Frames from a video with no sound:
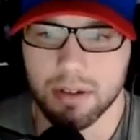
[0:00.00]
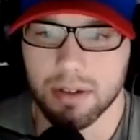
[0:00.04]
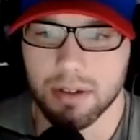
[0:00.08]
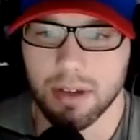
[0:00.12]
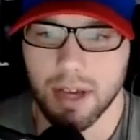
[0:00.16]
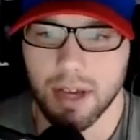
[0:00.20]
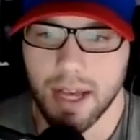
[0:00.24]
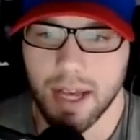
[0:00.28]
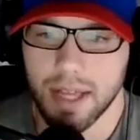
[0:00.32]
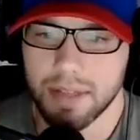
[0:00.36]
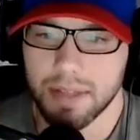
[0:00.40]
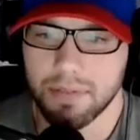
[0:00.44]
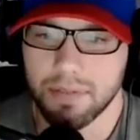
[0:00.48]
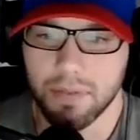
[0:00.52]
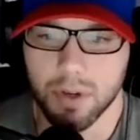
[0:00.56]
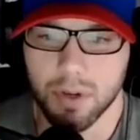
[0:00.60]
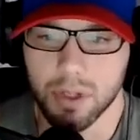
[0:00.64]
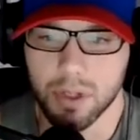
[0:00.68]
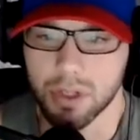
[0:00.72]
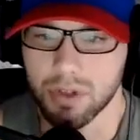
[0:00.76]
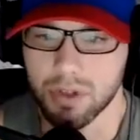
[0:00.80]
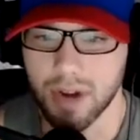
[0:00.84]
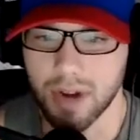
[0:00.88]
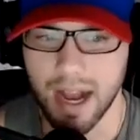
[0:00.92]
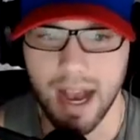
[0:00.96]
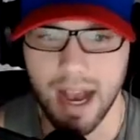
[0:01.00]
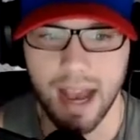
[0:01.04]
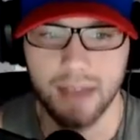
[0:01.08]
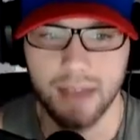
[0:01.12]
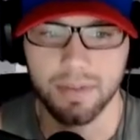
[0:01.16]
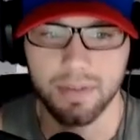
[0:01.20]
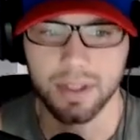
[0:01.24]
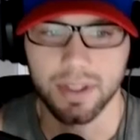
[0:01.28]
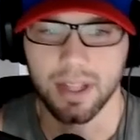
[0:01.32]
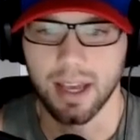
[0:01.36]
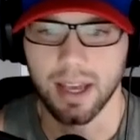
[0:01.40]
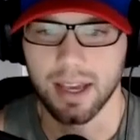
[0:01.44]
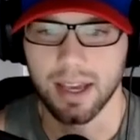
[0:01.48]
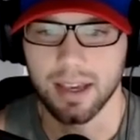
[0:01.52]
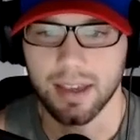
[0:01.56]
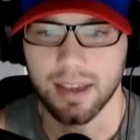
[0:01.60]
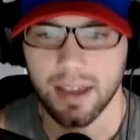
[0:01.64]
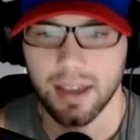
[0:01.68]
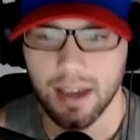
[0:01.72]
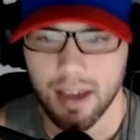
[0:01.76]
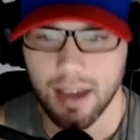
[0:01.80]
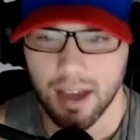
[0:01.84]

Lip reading: the first drive and like